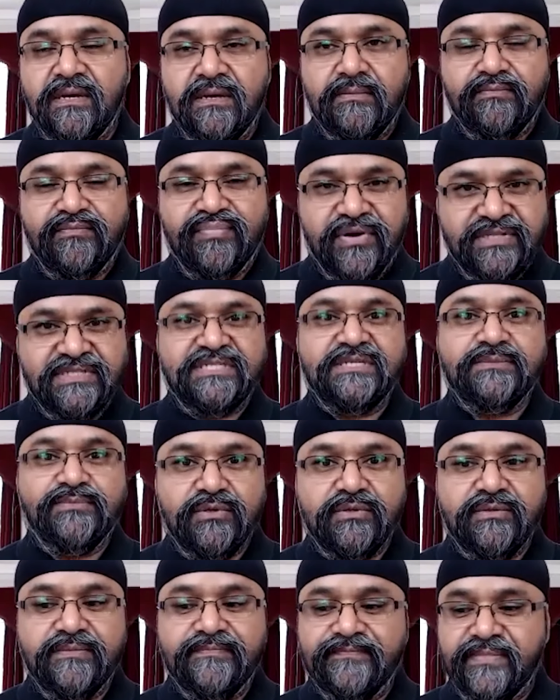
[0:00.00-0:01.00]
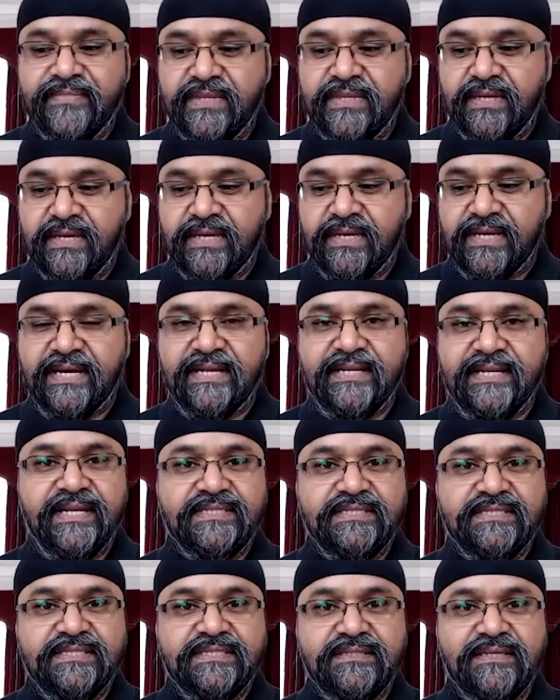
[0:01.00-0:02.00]
principle and
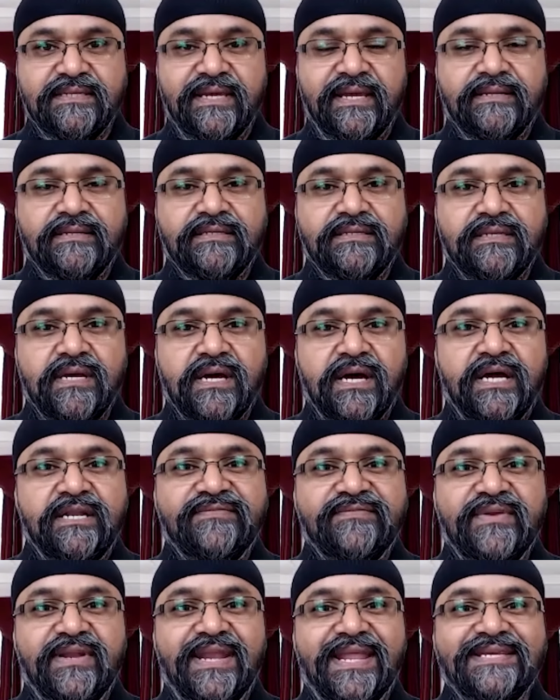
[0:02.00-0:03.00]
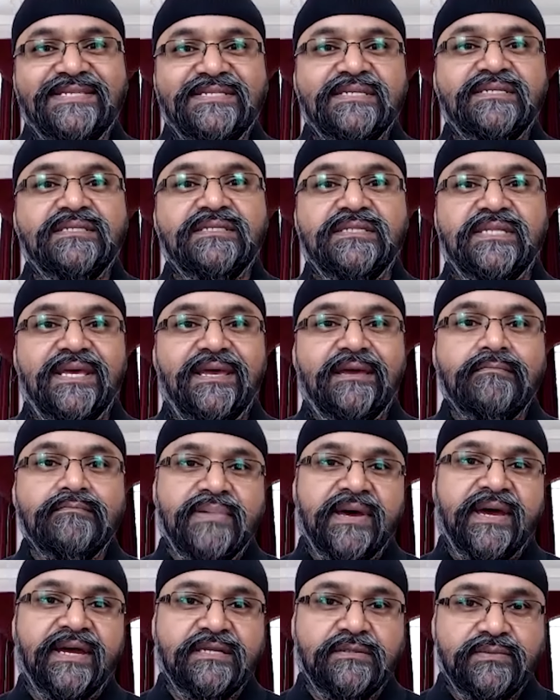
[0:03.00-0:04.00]
it's it kind of lessens the
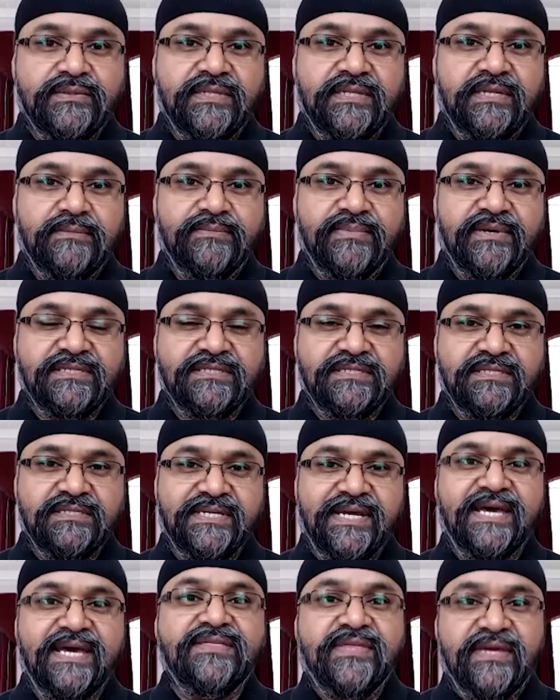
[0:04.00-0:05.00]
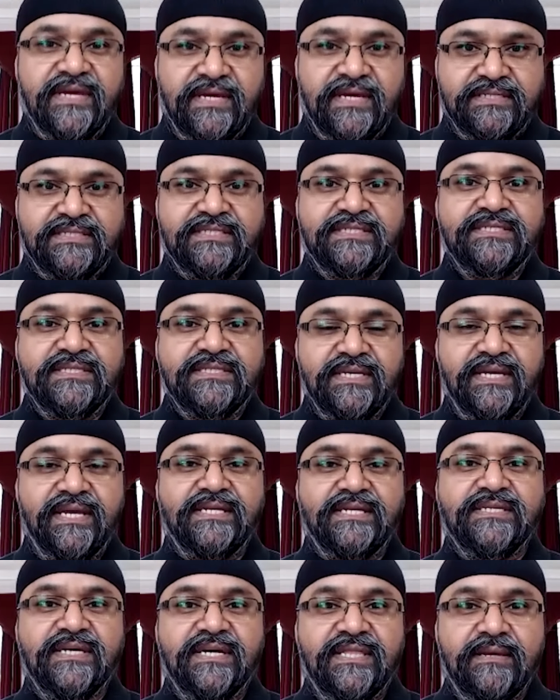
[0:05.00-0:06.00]
impact within a person's ethics
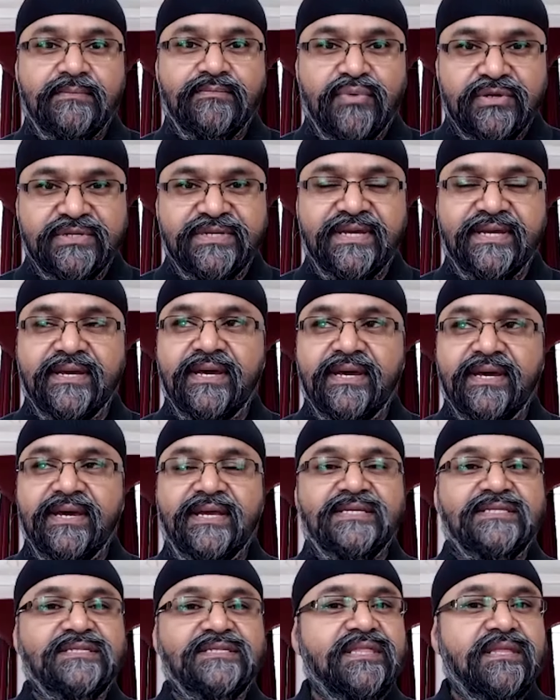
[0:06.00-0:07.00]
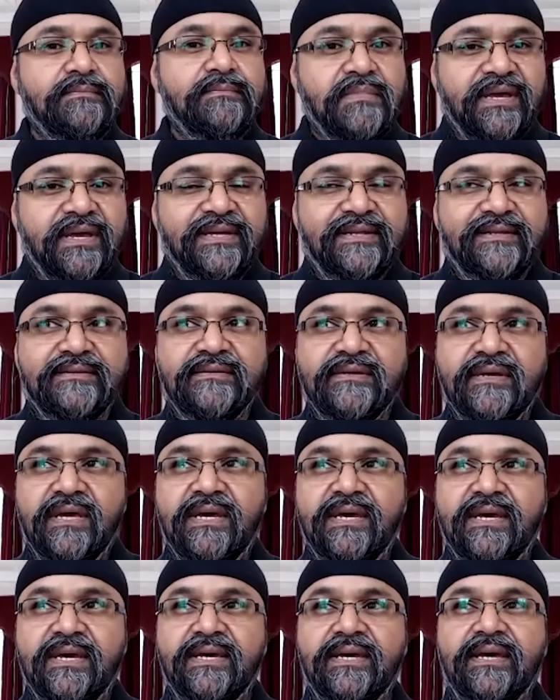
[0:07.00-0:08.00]
inside their body inside their mind
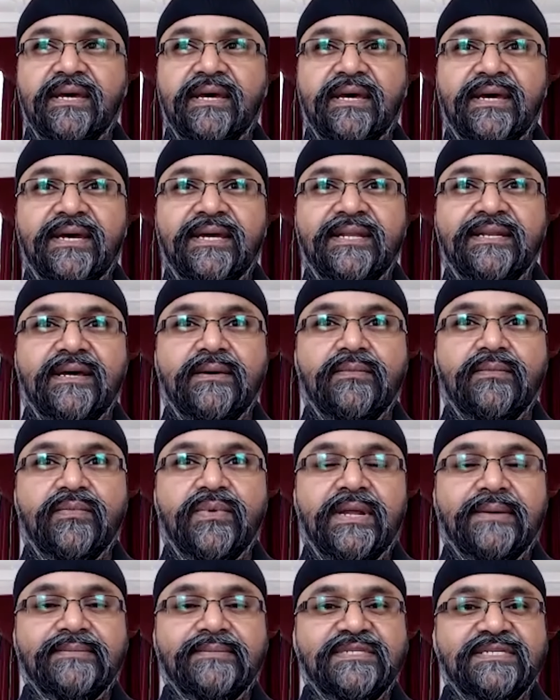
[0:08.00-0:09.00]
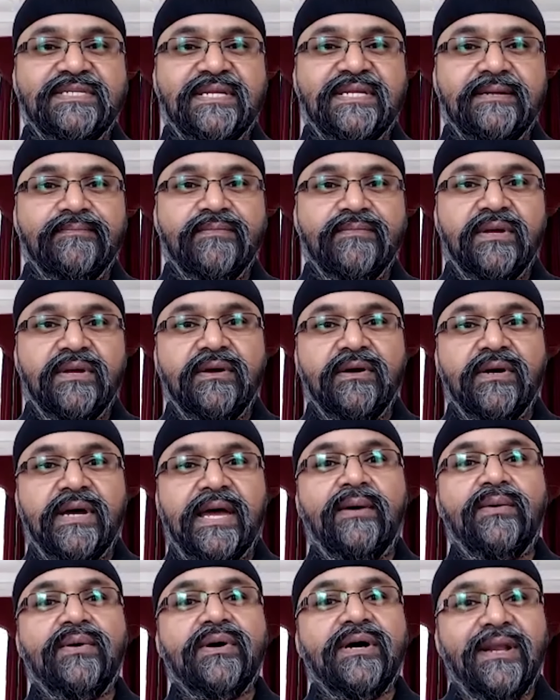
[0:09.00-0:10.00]
and what happens is that
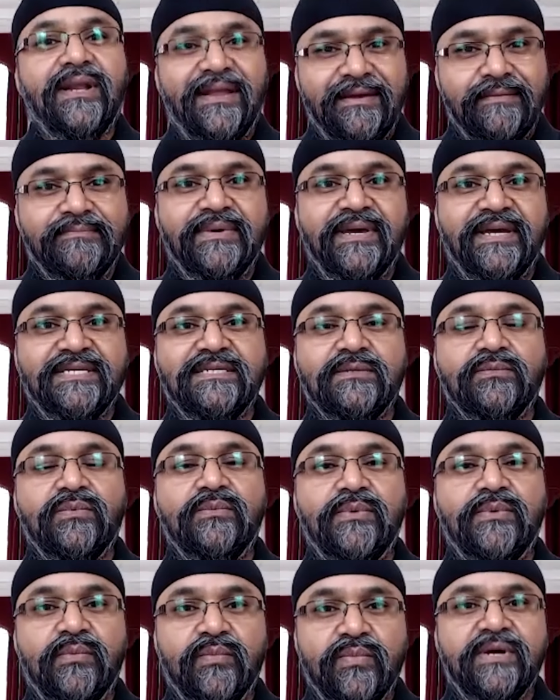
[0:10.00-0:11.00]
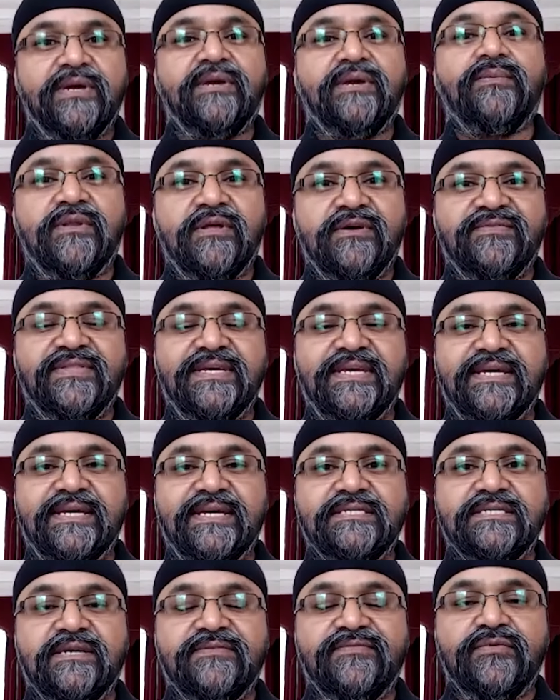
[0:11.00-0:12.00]
our client base that we've been working with over the
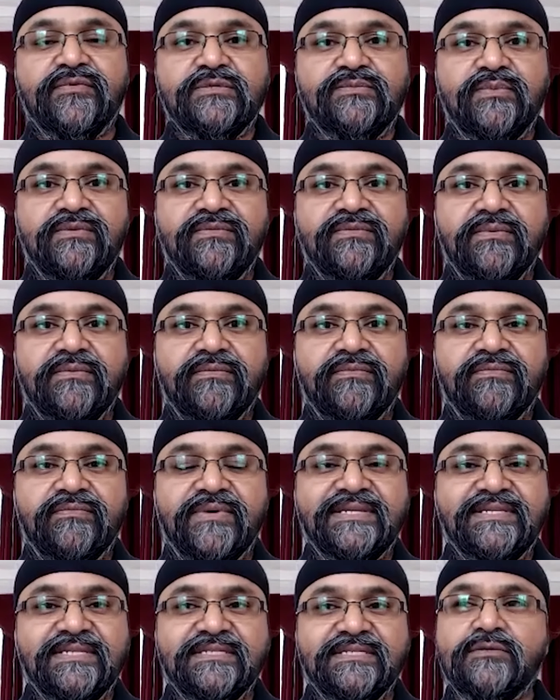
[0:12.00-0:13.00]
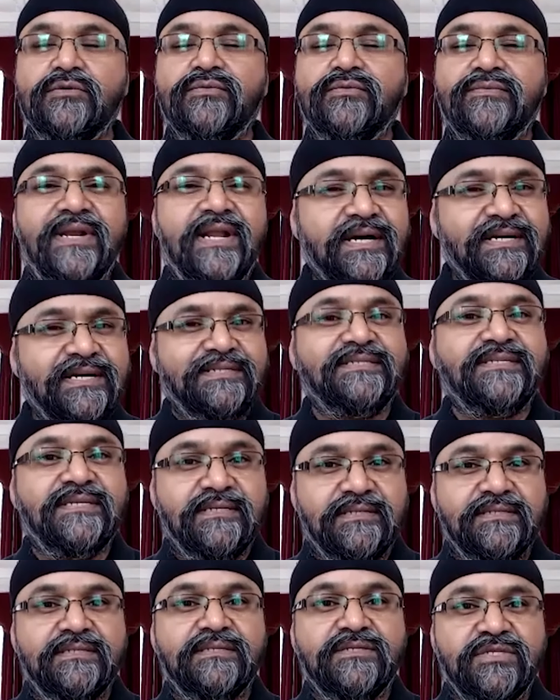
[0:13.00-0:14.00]
years have always been reticent or
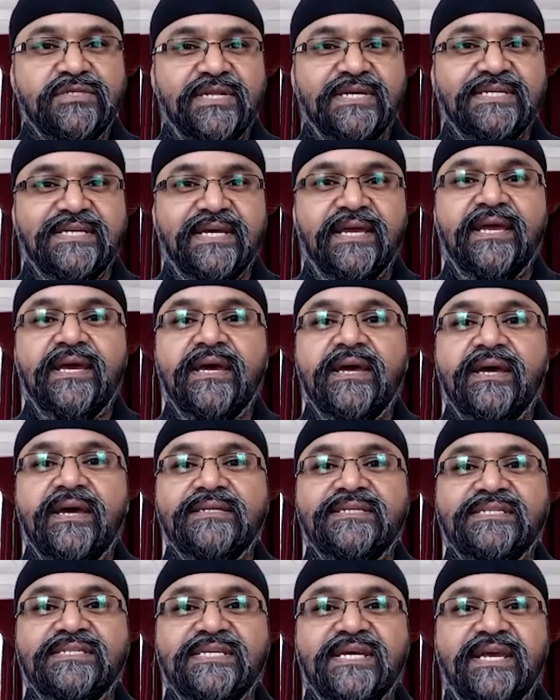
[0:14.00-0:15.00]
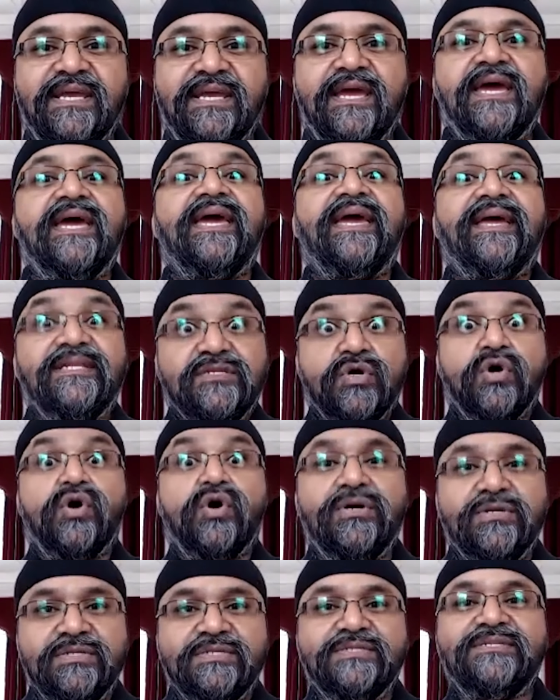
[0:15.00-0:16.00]
reluctant should i say to say it
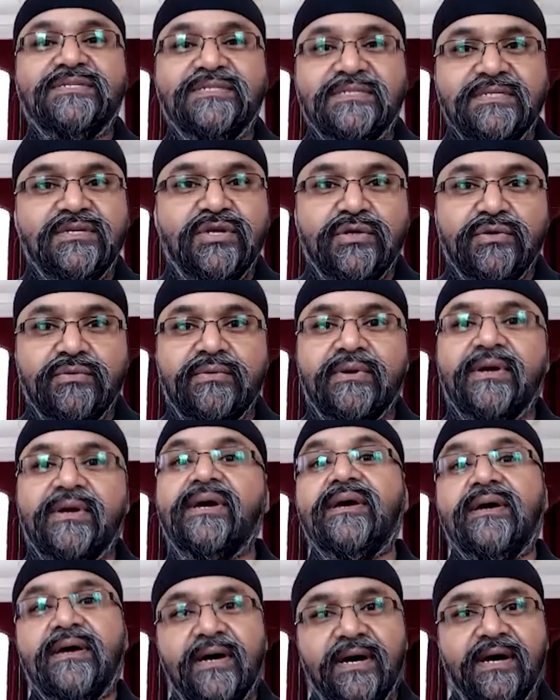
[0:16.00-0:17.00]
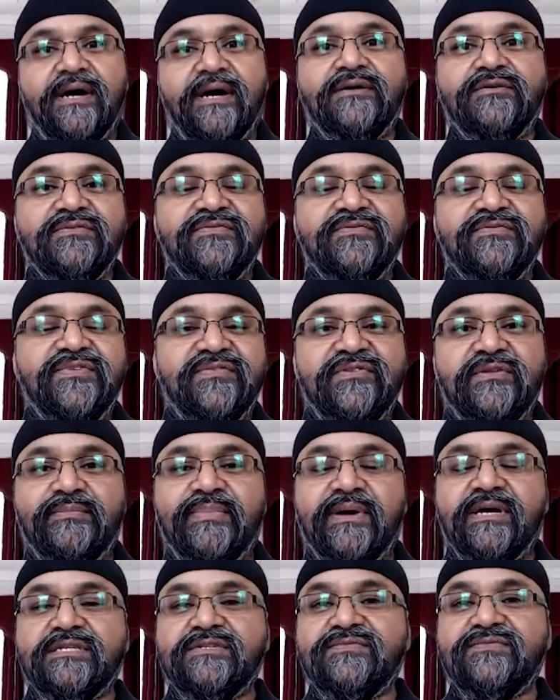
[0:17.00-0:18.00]
costs you 150
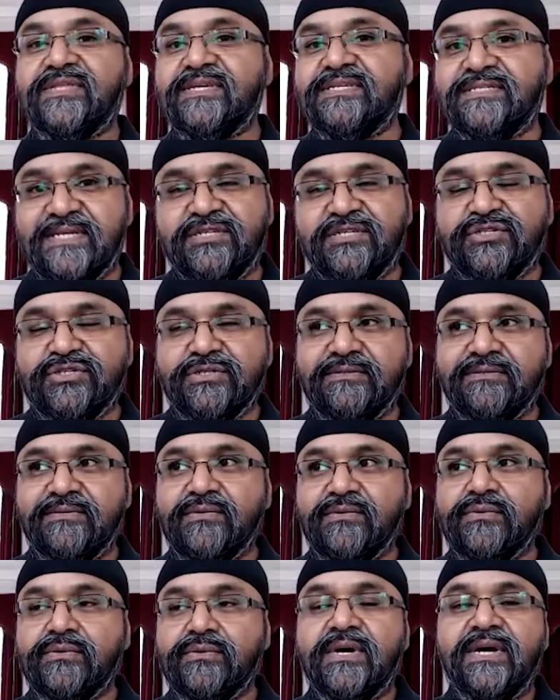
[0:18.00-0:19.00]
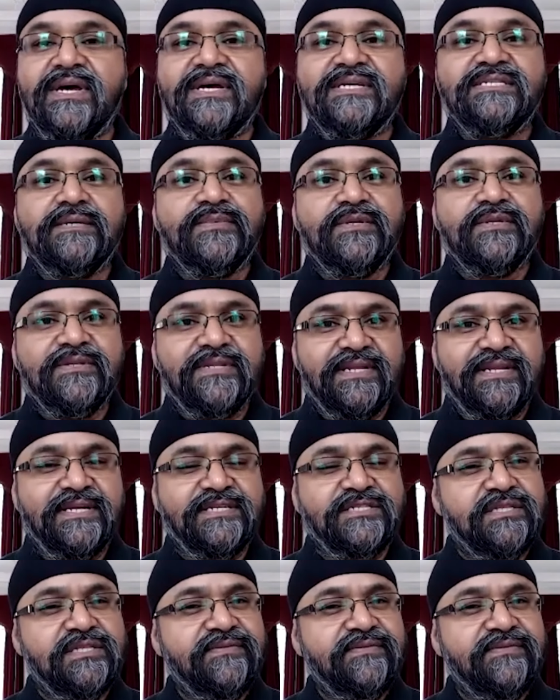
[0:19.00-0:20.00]
pounds for this session or something of that
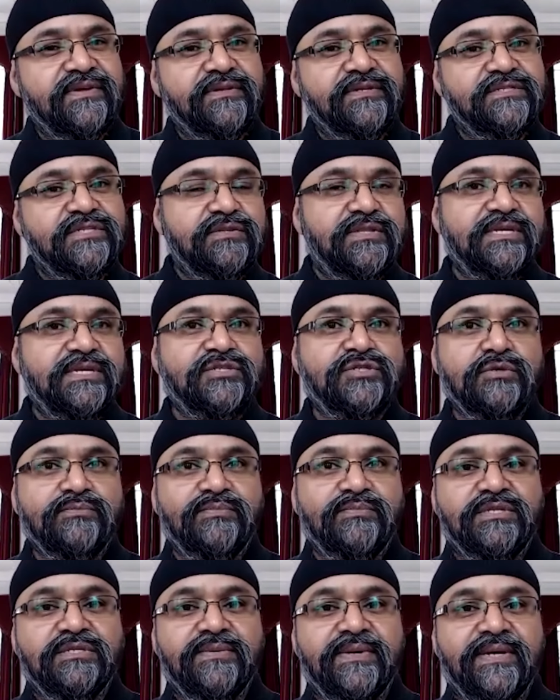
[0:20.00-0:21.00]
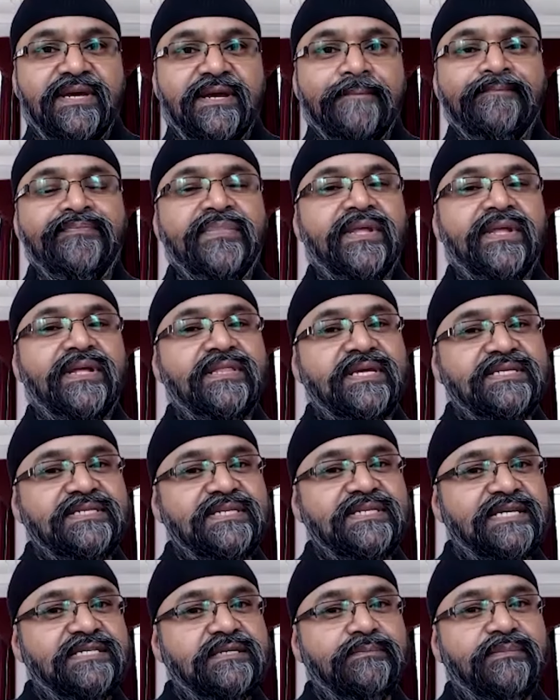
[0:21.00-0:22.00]
nature they feel as though they should be doing this
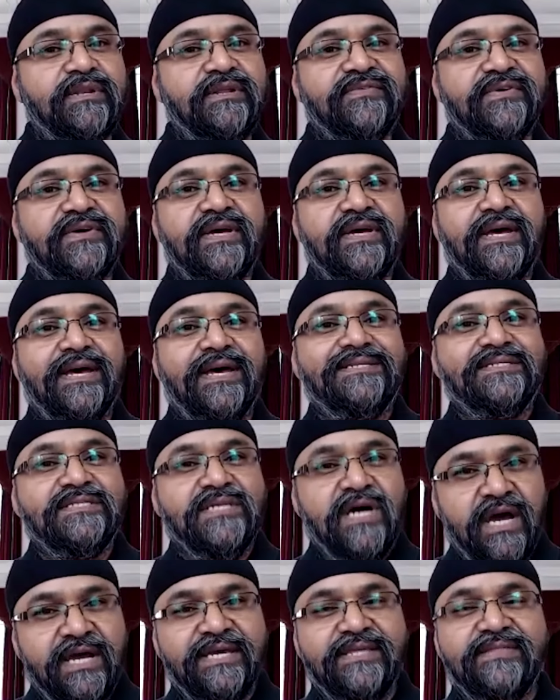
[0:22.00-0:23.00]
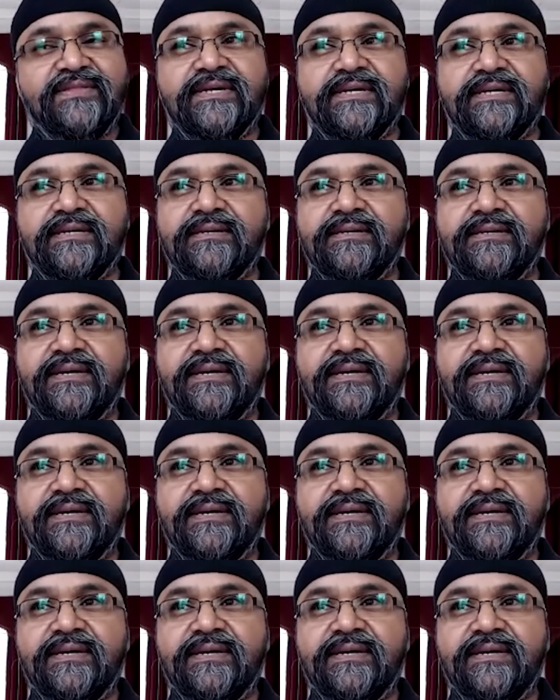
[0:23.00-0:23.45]
as a bit of a, a tithing